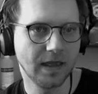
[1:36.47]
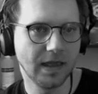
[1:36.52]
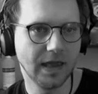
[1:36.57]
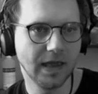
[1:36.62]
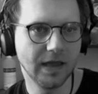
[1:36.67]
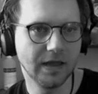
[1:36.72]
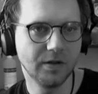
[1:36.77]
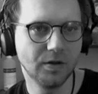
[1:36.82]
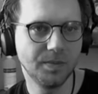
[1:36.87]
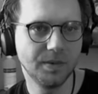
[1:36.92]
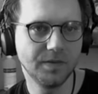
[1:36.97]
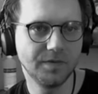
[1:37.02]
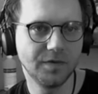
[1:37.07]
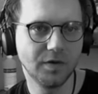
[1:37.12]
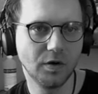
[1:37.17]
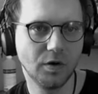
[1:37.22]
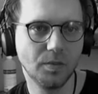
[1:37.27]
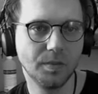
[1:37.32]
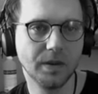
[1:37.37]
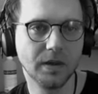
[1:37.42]
And
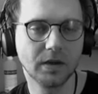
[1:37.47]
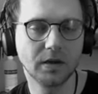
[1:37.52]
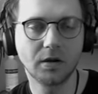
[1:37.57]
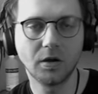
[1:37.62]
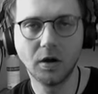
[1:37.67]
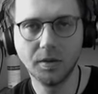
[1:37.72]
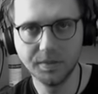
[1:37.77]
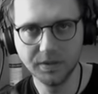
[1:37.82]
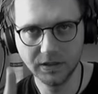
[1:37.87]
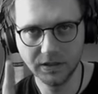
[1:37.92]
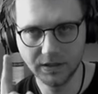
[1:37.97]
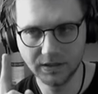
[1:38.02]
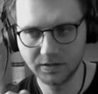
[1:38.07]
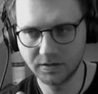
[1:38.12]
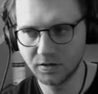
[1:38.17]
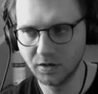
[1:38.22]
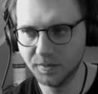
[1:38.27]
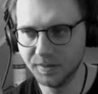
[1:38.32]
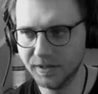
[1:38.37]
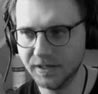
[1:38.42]
OpenFOAM
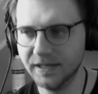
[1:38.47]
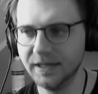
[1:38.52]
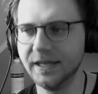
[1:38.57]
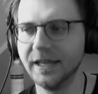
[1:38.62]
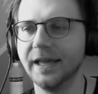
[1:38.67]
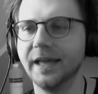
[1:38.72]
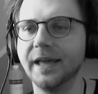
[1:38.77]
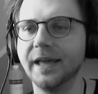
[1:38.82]
commonly